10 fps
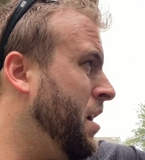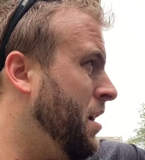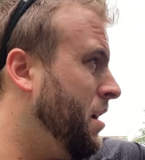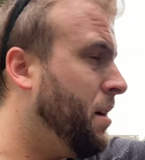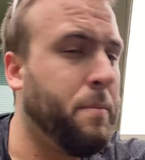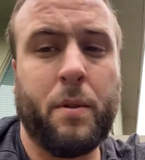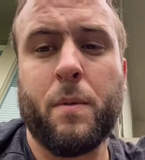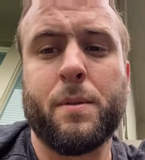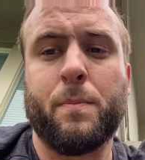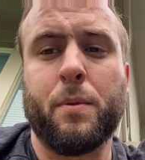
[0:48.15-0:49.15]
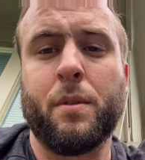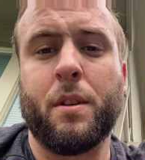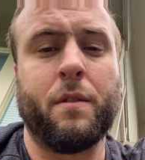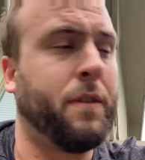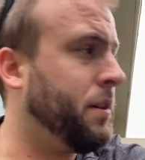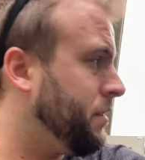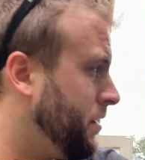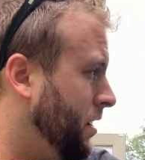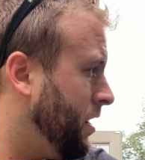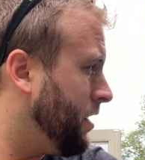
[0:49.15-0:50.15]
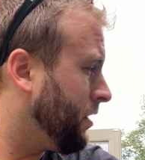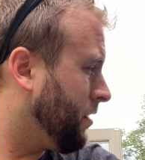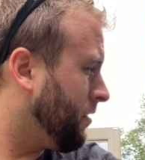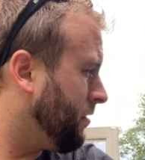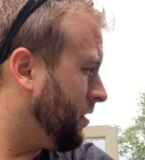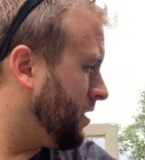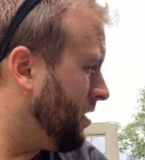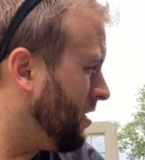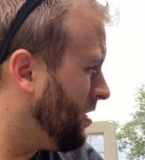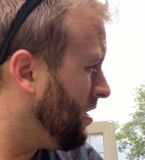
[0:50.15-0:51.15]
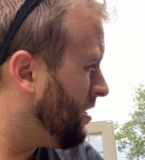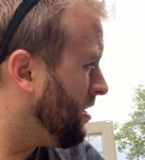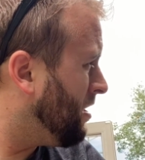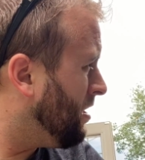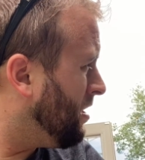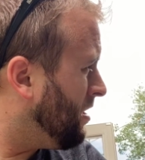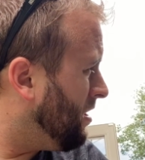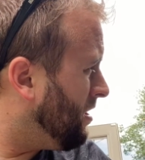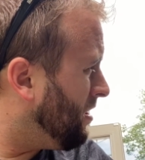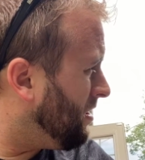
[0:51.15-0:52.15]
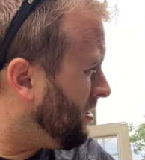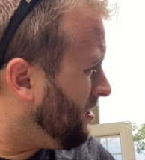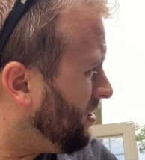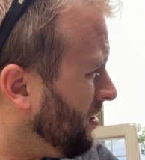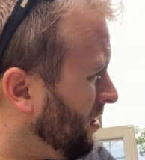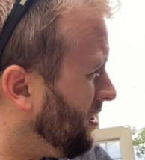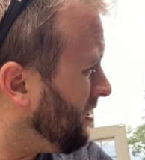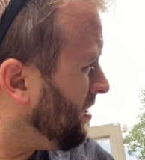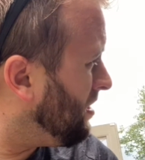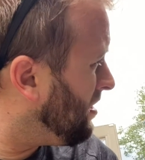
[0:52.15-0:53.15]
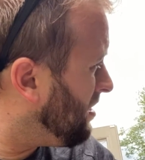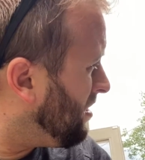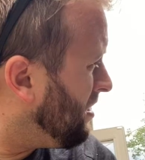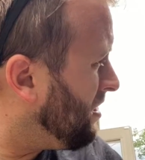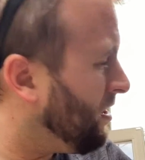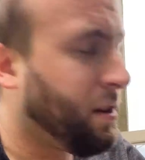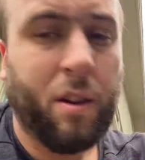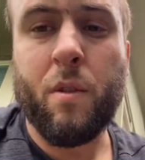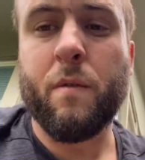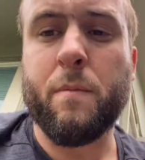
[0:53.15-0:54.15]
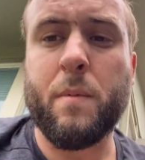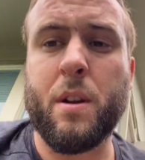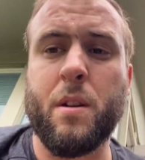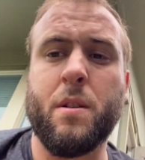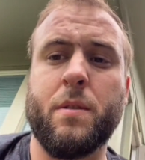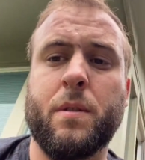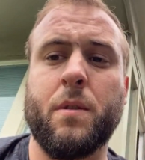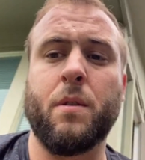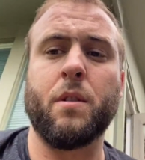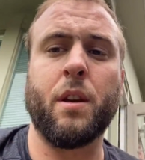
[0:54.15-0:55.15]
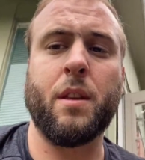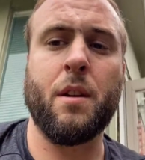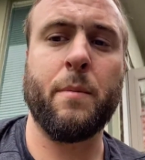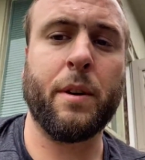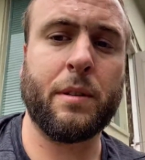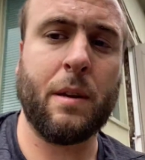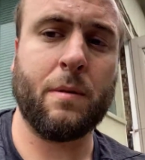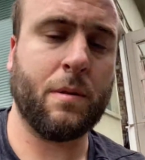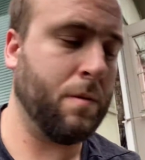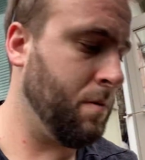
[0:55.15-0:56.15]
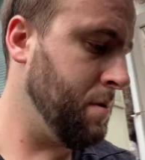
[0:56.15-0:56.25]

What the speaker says: But anyways, pulling the inner fender currently, and going from there. So I already got the airbox out too.